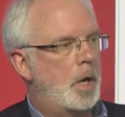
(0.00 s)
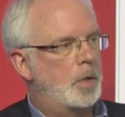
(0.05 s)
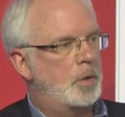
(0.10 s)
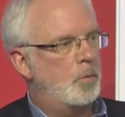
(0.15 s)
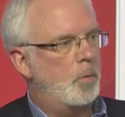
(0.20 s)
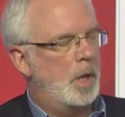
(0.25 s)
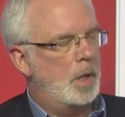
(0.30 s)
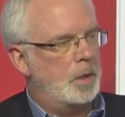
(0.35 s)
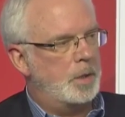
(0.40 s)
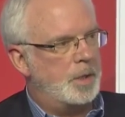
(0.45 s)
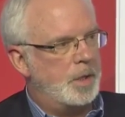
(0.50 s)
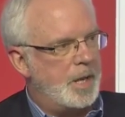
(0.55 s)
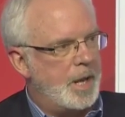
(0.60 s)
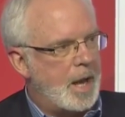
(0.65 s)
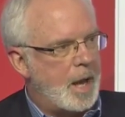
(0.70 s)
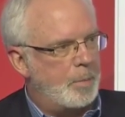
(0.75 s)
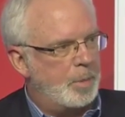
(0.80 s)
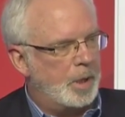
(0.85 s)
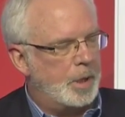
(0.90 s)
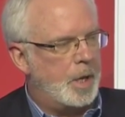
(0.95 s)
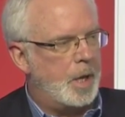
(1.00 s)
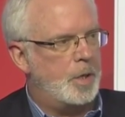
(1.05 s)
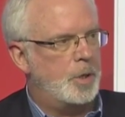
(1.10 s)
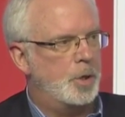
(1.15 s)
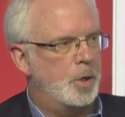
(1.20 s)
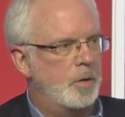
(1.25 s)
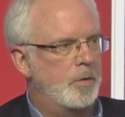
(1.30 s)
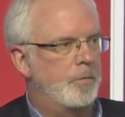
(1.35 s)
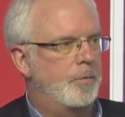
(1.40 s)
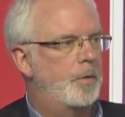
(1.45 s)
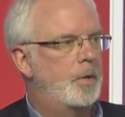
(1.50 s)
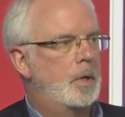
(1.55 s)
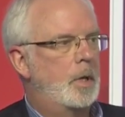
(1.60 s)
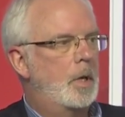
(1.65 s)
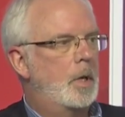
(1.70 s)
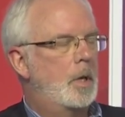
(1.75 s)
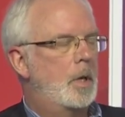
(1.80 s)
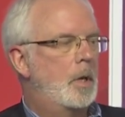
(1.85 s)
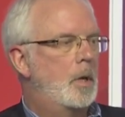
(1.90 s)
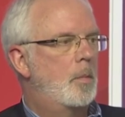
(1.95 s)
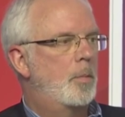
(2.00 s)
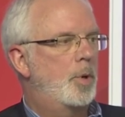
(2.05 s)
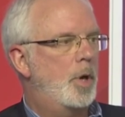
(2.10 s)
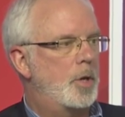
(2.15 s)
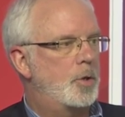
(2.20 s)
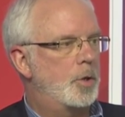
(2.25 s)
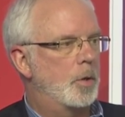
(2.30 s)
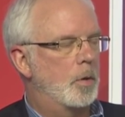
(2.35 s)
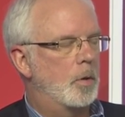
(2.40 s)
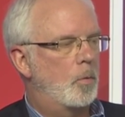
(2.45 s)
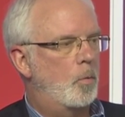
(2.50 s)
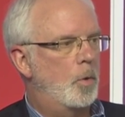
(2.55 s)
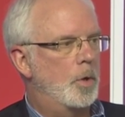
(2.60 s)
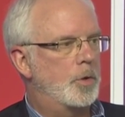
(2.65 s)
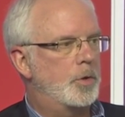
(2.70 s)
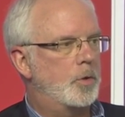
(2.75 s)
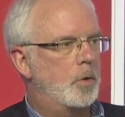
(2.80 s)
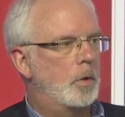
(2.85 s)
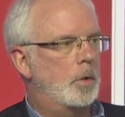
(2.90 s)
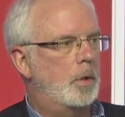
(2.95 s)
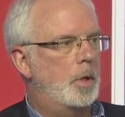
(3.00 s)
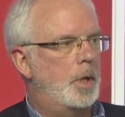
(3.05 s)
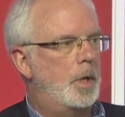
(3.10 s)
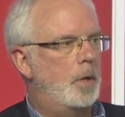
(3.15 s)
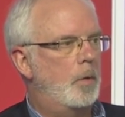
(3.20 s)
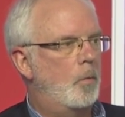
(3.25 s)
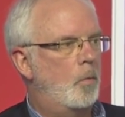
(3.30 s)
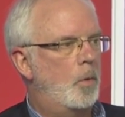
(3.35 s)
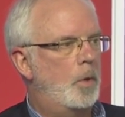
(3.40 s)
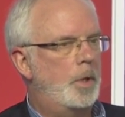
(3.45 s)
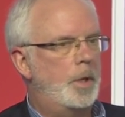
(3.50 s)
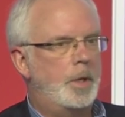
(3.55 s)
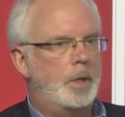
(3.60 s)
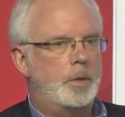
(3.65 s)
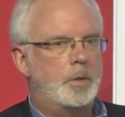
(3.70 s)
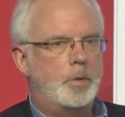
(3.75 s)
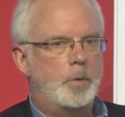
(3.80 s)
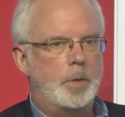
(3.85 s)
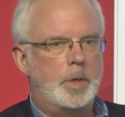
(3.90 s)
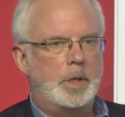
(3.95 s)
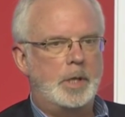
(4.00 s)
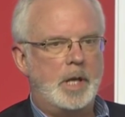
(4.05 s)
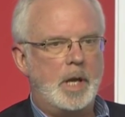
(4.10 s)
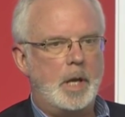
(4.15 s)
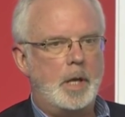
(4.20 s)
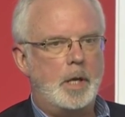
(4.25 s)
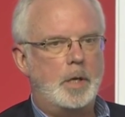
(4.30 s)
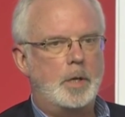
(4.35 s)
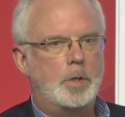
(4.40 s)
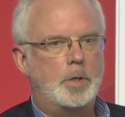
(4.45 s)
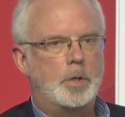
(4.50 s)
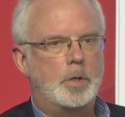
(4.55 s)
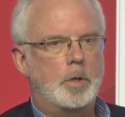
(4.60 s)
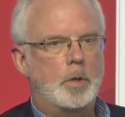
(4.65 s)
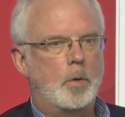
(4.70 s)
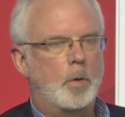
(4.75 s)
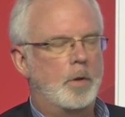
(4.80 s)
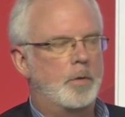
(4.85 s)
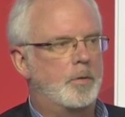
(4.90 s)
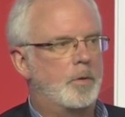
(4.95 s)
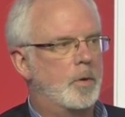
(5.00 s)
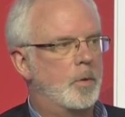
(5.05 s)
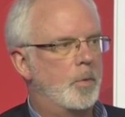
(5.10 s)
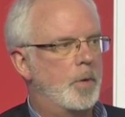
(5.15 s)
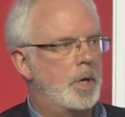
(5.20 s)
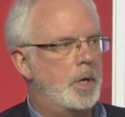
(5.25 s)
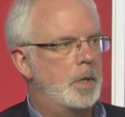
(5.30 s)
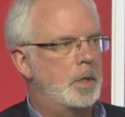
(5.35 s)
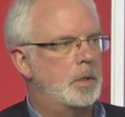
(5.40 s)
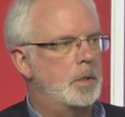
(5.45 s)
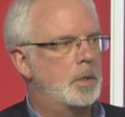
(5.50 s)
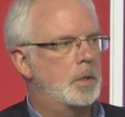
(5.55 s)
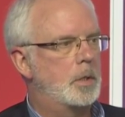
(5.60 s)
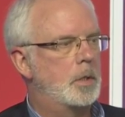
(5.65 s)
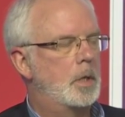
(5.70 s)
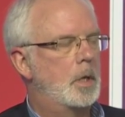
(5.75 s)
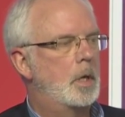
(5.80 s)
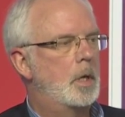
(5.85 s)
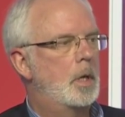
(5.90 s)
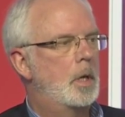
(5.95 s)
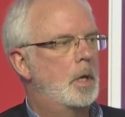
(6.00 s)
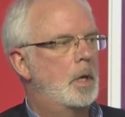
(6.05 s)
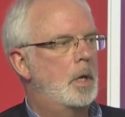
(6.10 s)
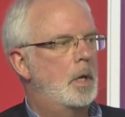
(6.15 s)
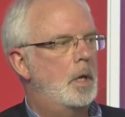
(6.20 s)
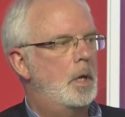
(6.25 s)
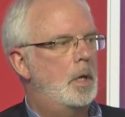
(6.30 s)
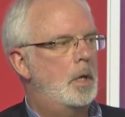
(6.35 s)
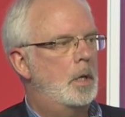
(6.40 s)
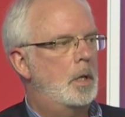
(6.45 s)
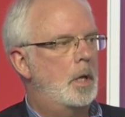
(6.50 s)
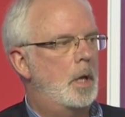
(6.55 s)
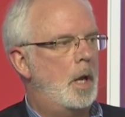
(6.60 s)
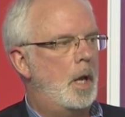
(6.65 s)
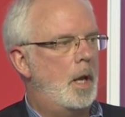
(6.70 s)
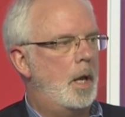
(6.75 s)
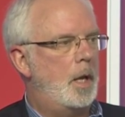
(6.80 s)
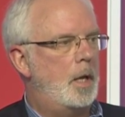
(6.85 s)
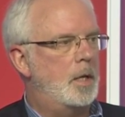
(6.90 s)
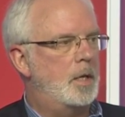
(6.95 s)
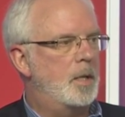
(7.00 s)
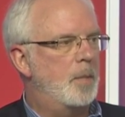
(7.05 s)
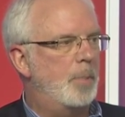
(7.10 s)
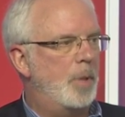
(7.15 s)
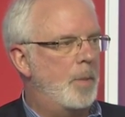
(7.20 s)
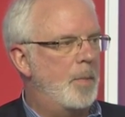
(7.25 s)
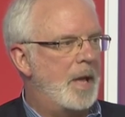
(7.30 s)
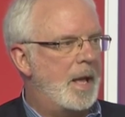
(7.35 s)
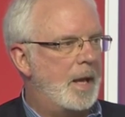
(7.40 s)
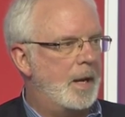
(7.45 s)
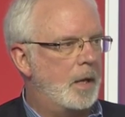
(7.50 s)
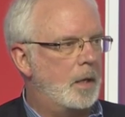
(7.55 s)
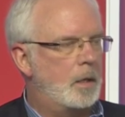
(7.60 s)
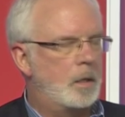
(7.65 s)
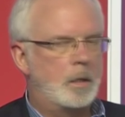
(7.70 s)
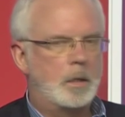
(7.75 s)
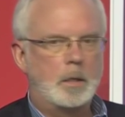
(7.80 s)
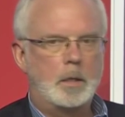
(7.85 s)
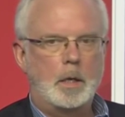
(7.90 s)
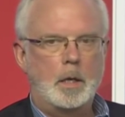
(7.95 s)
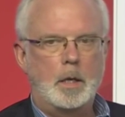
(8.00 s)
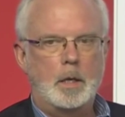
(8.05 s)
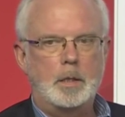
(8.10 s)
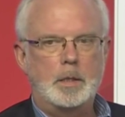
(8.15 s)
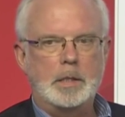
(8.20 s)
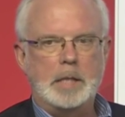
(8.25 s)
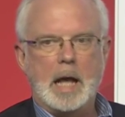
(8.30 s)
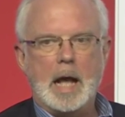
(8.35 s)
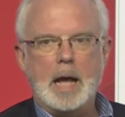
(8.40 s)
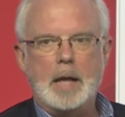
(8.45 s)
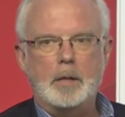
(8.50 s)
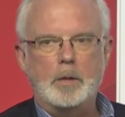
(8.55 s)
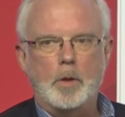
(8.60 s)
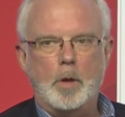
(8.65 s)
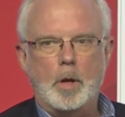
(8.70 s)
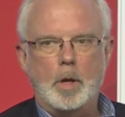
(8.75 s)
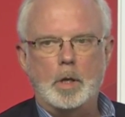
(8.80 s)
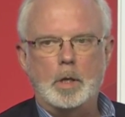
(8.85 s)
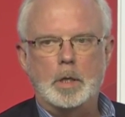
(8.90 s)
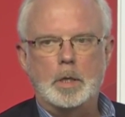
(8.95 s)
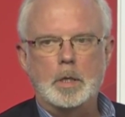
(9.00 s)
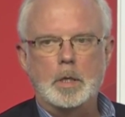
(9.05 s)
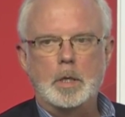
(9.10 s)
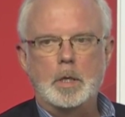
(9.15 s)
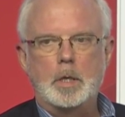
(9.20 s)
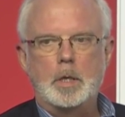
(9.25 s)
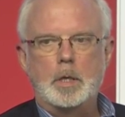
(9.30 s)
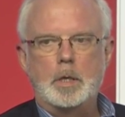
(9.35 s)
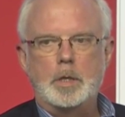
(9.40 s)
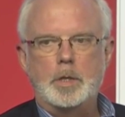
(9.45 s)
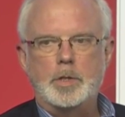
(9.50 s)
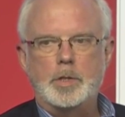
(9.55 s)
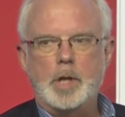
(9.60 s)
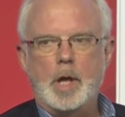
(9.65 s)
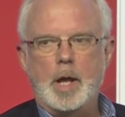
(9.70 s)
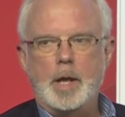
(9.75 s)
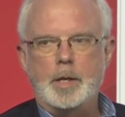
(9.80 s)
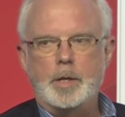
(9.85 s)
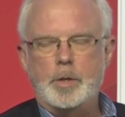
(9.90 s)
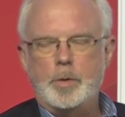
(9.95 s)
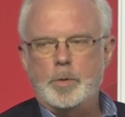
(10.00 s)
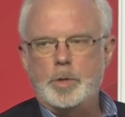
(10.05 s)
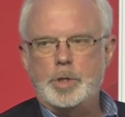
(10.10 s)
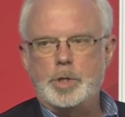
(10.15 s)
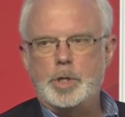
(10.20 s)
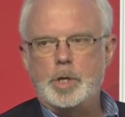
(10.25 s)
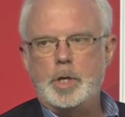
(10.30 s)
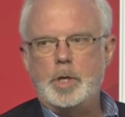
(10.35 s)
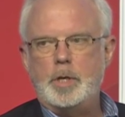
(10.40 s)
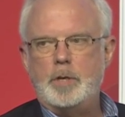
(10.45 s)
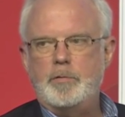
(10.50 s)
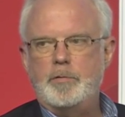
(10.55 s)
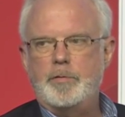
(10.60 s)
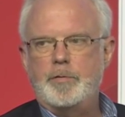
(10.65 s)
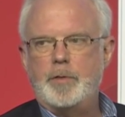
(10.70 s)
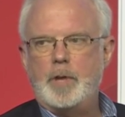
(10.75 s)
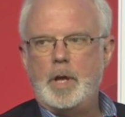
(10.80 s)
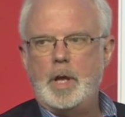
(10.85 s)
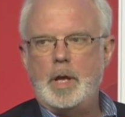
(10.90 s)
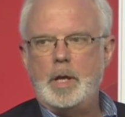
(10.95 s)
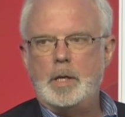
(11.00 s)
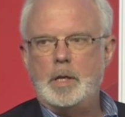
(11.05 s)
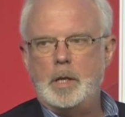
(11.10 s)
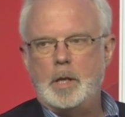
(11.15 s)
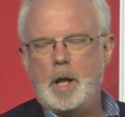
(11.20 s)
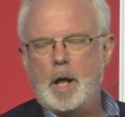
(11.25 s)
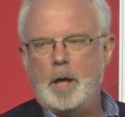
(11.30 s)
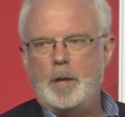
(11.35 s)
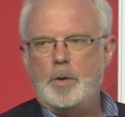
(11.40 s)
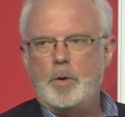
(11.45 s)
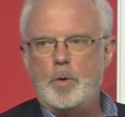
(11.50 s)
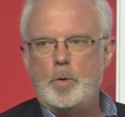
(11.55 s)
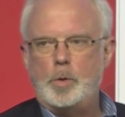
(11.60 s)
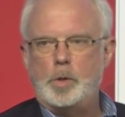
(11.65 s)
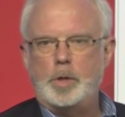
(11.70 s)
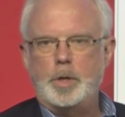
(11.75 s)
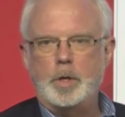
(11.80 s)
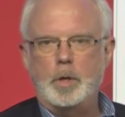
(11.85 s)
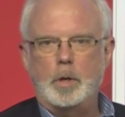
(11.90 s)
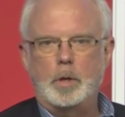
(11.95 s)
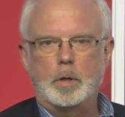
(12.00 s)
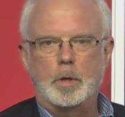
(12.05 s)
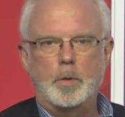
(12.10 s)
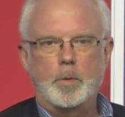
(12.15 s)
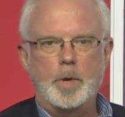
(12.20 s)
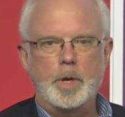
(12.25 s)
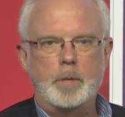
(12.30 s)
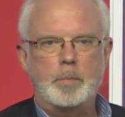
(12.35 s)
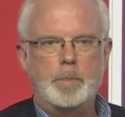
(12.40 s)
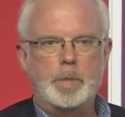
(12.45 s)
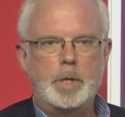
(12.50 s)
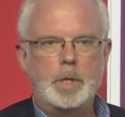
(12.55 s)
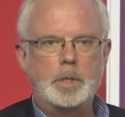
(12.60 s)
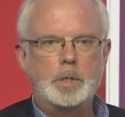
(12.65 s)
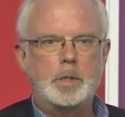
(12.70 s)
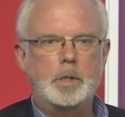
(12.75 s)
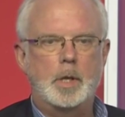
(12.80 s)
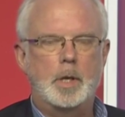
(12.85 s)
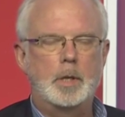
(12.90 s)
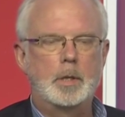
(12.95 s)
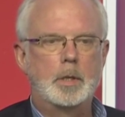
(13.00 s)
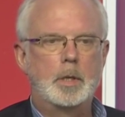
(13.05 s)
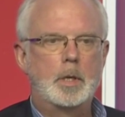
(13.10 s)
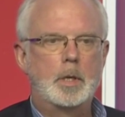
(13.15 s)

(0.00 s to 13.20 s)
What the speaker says: as well as the application of pressure. We're certainly willing to engage the North Koreans in a diplomatic dialogue designed to achieve a non-nuclear Korean peninsula.